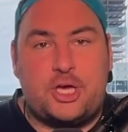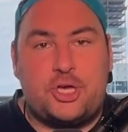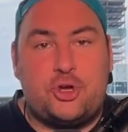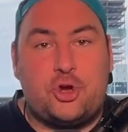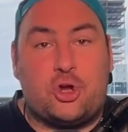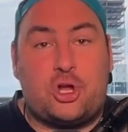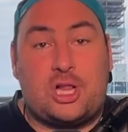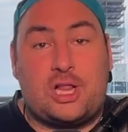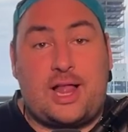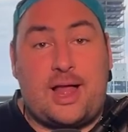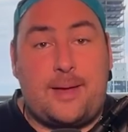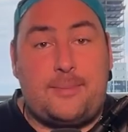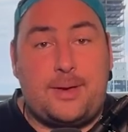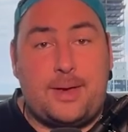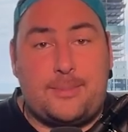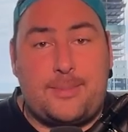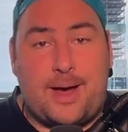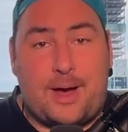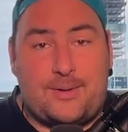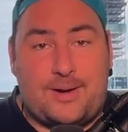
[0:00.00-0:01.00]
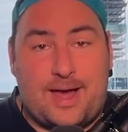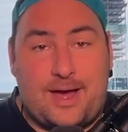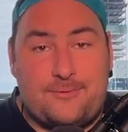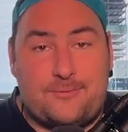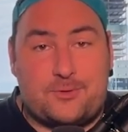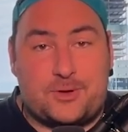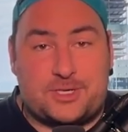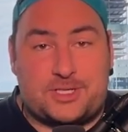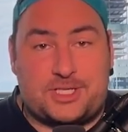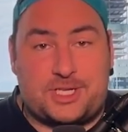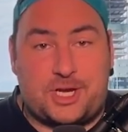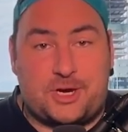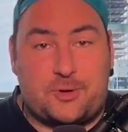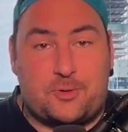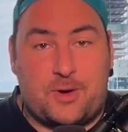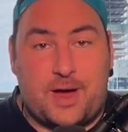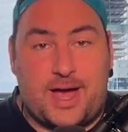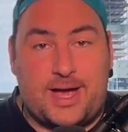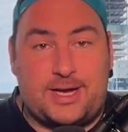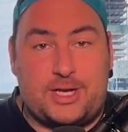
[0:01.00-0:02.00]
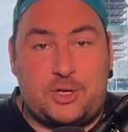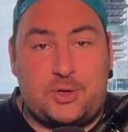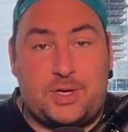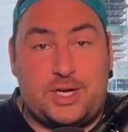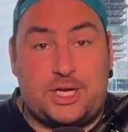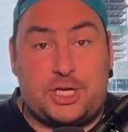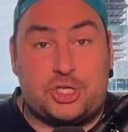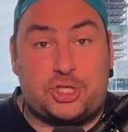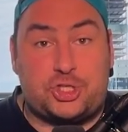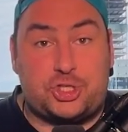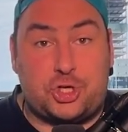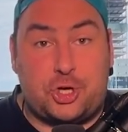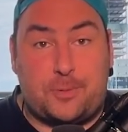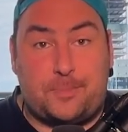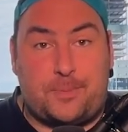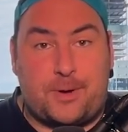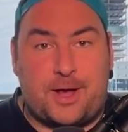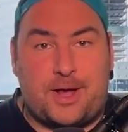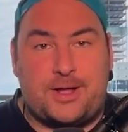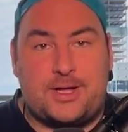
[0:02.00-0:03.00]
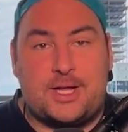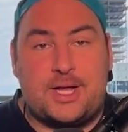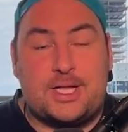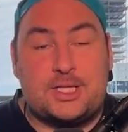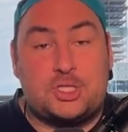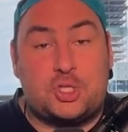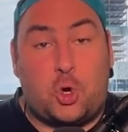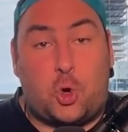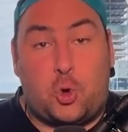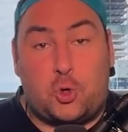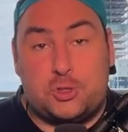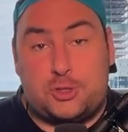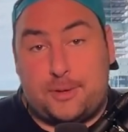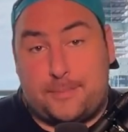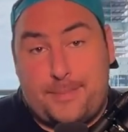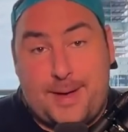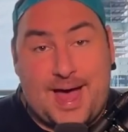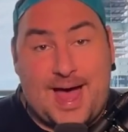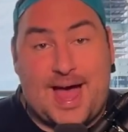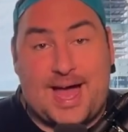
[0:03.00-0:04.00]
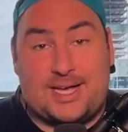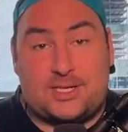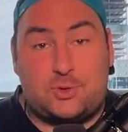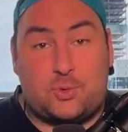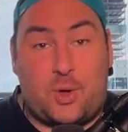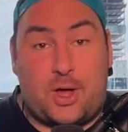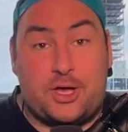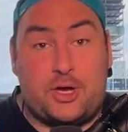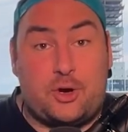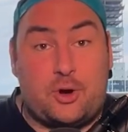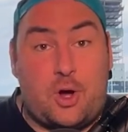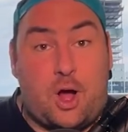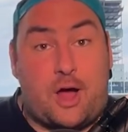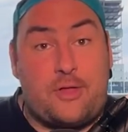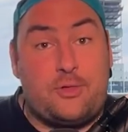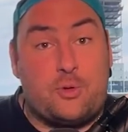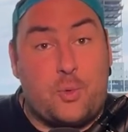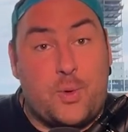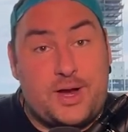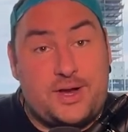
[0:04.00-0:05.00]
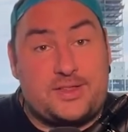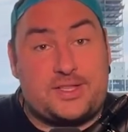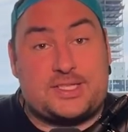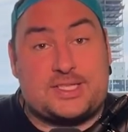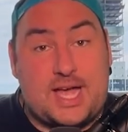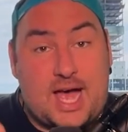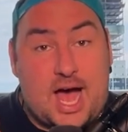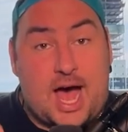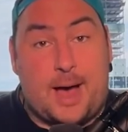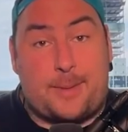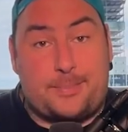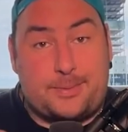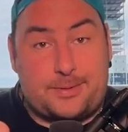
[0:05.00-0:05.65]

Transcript: You're climbing Mount Everest here, right? You need a Sherpa to hold your bags while you're on the way to the top.